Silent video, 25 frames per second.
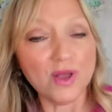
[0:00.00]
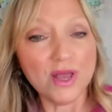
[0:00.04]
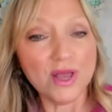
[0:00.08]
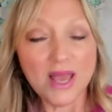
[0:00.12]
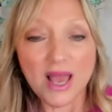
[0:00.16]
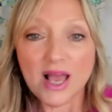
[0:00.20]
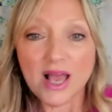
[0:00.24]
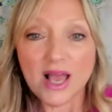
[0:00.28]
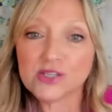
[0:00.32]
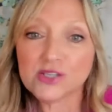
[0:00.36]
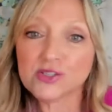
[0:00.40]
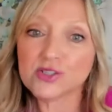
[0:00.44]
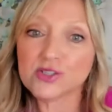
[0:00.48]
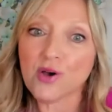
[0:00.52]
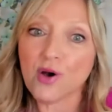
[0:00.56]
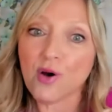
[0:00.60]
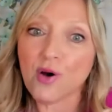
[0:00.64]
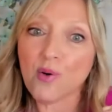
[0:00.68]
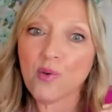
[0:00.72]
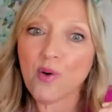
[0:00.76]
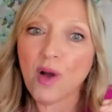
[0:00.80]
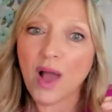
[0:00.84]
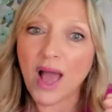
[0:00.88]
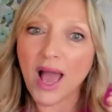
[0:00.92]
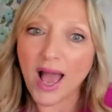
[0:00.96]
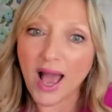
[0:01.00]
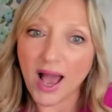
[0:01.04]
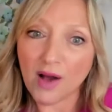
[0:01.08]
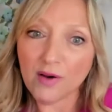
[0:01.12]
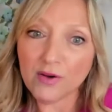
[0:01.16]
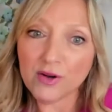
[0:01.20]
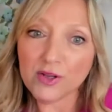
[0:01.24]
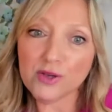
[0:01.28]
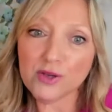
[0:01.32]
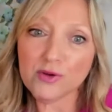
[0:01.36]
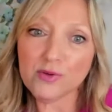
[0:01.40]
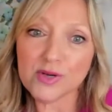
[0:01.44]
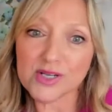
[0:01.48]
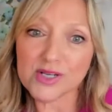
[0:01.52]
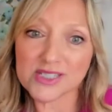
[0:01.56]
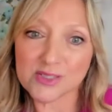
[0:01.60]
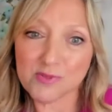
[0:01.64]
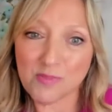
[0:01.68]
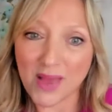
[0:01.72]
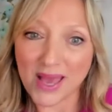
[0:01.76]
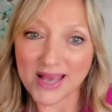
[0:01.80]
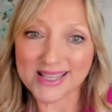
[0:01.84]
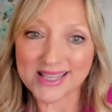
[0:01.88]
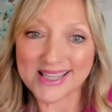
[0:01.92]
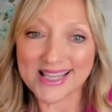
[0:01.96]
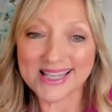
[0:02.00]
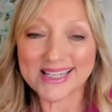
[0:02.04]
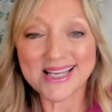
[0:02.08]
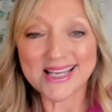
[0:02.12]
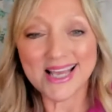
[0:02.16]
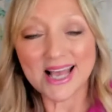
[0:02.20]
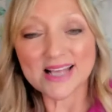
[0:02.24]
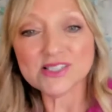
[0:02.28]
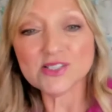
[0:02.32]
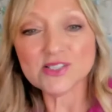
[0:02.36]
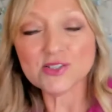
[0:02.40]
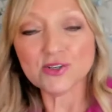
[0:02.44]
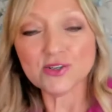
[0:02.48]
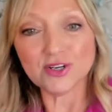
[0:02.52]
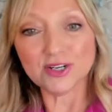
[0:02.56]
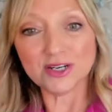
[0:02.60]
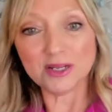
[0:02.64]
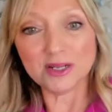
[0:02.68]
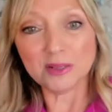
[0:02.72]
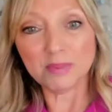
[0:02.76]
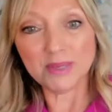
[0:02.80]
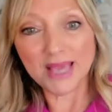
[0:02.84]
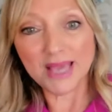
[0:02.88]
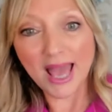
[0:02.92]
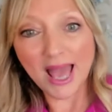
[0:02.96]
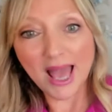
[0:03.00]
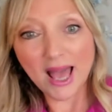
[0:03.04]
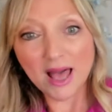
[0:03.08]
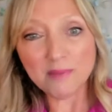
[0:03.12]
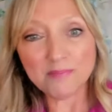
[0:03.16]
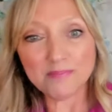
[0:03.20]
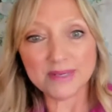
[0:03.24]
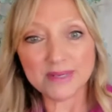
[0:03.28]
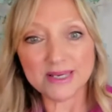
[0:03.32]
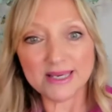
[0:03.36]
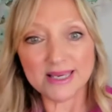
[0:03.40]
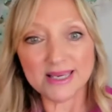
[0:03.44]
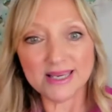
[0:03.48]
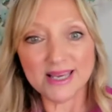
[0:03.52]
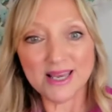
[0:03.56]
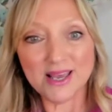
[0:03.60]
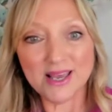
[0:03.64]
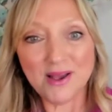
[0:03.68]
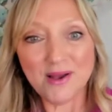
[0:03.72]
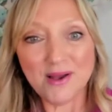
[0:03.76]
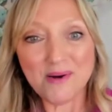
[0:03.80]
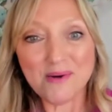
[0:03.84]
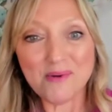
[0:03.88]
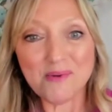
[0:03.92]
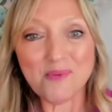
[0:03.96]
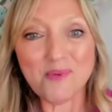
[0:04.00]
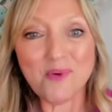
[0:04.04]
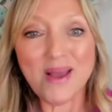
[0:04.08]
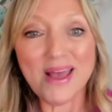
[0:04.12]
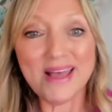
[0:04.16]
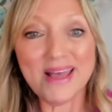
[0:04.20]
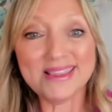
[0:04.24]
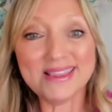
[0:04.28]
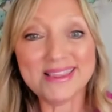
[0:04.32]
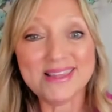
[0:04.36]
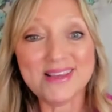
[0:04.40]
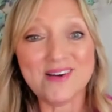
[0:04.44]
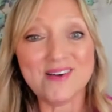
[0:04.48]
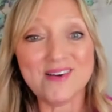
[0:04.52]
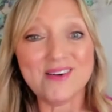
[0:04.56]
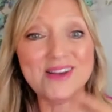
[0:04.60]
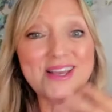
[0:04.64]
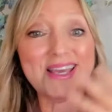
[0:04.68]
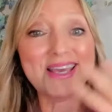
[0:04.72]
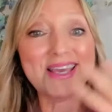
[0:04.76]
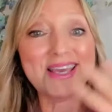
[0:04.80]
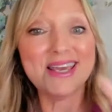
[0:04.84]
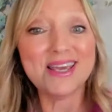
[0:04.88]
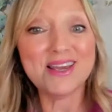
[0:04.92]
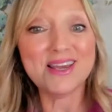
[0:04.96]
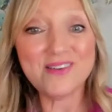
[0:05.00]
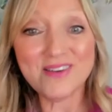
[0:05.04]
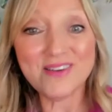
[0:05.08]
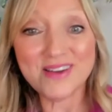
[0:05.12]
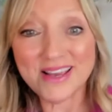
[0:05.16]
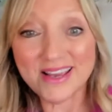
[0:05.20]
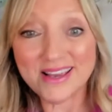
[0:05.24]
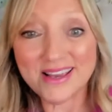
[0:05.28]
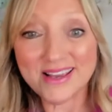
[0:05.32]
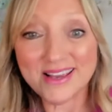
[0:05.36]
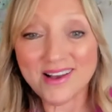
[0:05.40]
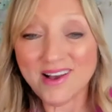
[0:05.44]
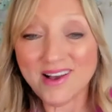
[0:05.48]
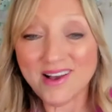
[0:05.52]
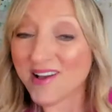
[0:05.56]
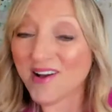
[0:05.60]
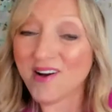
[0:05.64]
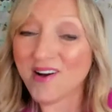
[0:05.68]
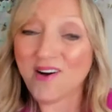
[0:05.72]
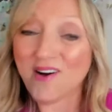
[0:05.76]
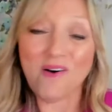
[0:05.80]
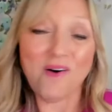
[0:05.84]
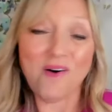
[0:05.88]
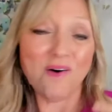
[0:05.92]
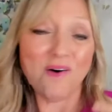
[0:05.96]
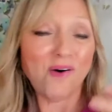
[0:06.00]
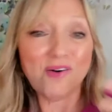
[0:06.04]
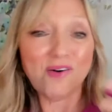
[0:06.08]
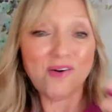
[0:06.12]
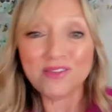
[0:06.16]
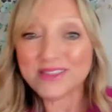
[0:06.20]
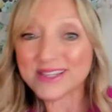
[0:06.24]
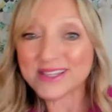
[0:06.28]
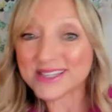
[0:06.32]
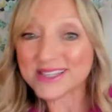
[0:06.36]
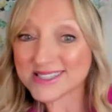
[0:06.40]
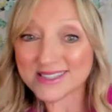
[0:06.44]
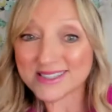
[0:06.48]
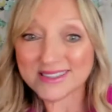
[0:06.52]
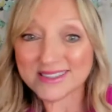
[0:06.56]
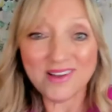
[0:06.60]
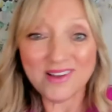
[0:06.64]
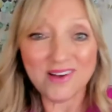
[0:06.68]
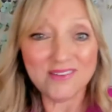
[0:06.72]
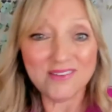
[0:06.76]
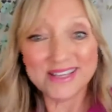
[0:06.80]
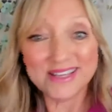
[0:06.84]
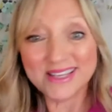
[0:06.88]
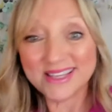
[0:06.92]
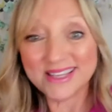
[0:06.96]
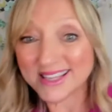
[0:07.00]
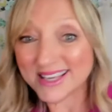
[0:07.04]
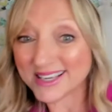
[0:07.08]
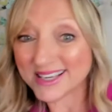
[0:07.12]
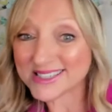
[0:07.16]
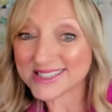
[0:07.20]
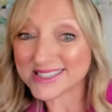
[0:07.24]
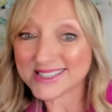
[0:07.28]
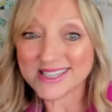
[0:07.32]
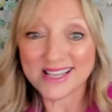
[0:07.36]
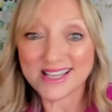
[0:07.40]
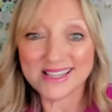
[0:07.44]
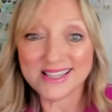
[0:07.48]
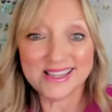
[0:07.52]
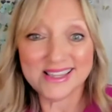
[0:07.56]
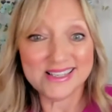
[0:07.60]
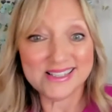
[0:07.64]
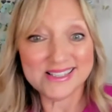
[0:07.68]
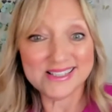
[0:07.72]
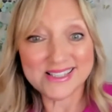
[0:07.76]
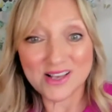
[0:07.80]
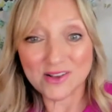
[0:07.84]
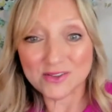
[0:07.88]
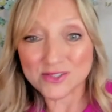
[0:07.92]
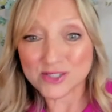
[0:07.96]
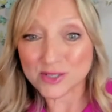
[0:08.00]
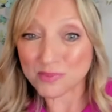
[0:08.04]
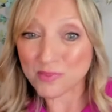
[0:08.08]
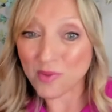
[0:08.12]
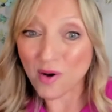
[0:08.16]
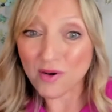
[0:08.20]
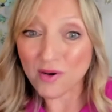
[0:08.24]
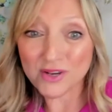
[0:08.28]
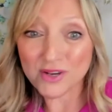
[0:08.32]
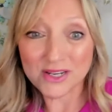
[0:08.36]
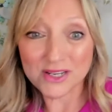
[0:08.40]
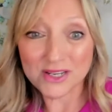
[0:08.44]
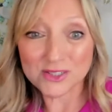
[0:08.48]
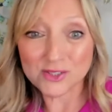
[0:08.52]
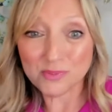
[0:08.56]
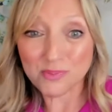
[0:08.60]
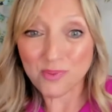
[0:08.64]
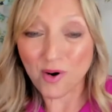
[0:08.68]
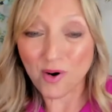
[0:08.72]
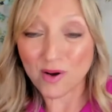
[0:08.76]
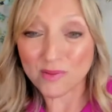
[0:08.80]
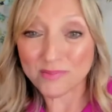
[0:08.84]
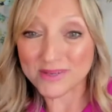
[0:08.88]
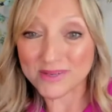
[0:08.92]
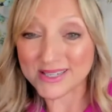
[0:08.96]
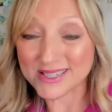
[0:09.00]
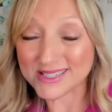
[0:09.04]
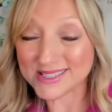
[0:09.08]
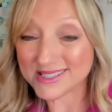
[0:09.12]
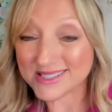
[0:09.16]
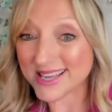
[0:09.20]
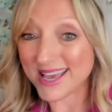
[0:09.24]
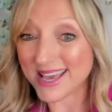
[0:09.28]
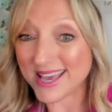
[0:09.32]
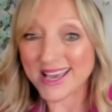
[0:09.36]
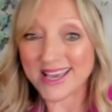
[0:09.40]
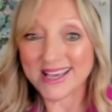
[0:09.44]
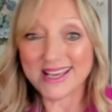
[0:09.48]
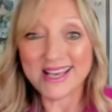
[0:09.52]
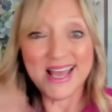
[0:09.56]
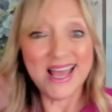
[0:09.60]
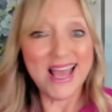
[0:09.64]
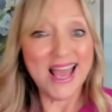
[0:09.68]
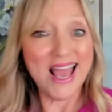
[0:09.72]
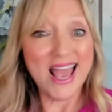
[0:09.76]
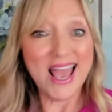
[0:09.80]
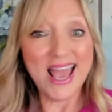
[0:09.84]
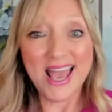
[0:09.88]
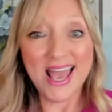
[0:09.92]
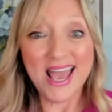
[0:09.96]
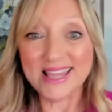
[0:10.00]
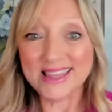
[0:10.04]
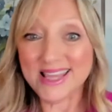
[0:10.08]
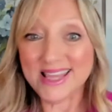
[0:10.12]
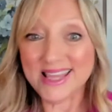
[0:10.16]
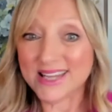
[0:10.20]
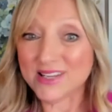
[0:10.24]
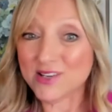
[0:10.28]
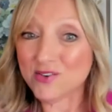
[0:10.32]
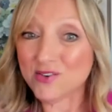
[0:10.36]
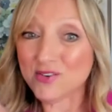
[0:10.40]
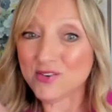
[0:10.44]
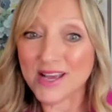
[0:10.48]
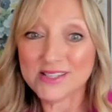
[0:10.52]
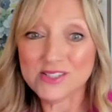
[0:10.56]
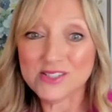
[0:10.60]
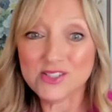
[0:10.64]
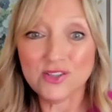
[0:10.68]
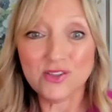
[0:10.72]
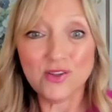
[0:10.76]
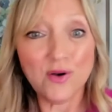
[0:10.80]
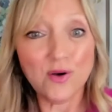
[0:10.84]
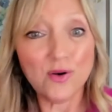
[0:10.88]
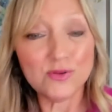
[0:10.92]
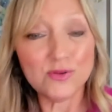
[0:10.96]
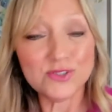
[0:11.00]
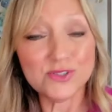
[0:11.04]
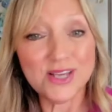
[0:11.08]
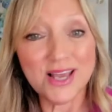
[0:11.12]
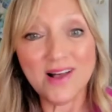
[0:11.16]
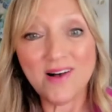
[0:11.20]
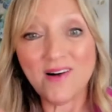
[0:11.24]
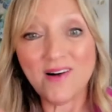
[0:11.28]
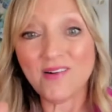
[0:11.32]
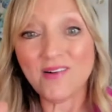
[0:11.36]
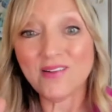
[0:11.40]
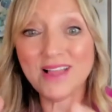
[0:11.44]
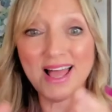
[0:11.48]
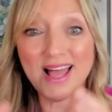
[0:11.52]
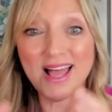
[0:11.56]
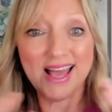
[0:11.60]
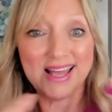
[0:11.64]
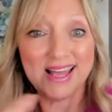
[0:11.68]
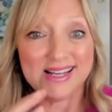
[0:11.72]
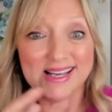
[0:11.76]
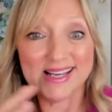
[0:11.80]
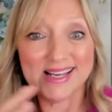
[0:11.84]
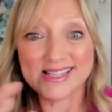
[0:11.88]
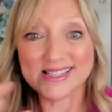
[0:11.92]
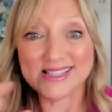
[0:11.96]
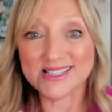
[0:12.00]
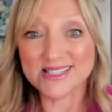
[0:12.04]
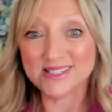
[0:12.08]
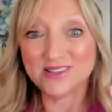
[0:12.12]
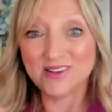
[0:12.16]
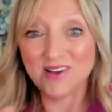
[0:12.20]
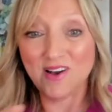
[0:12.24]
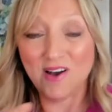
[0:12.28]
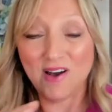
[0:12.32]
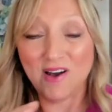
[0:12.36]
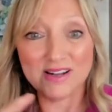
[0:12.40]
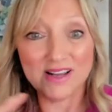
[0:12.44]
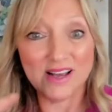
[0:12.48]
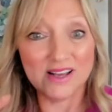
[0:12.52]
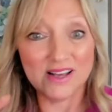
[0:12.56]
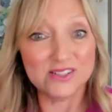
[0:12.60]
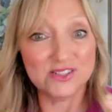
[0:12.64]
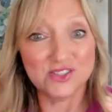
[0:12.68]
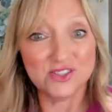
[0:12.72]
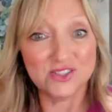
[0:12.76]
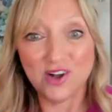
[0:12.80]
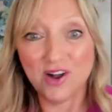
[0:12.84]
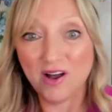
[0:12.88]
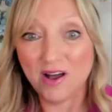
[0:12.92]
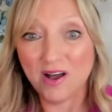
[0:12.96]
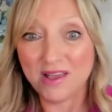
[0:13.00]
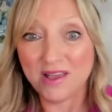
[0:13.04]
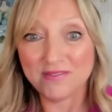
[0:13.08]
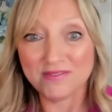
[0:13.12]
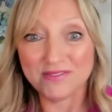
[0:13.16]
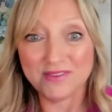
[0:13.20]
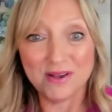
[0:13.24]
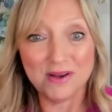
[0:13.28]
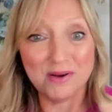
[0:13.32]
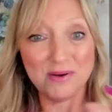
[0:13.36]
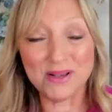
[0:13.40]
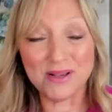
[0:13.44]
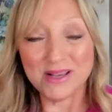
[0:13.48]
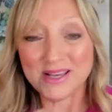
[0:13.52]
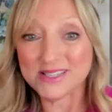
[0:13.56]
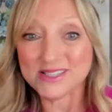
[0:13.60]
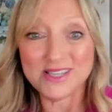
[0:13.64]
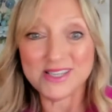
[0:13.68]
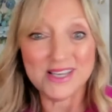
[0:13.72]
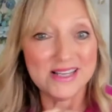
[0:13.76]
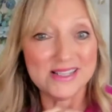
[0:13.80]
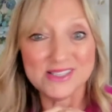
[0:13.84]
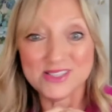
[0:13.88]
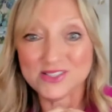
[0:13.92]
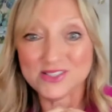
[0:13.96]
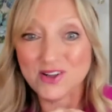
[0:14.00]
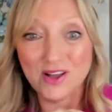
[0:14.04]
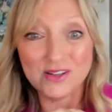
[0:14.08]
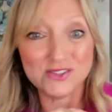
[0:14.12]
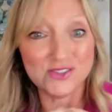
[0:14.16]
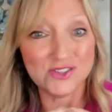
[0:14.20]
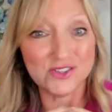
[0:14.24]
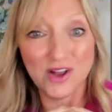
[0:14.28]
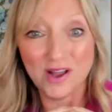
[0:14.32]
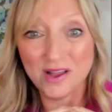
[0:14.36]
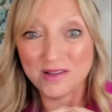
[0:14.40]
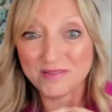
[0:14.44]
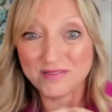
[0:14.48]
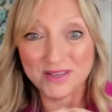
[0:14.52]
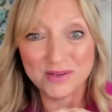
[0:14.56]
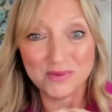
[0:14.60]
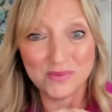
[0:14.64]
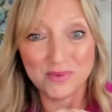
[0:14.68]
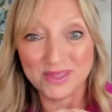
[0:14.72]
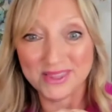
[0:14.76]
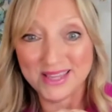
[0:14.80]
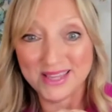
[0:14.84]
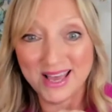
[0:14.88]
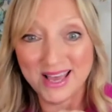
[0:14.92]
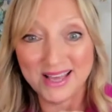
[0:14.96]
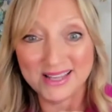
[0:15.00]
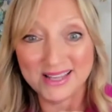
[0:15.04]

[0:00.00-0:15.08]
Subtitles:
So how do you expect that guests are going to be happy when they're hearing all this lovely things that the sales and marketing department is saying, and then you get to the hotel and it's not a jive? It's not jiving with that.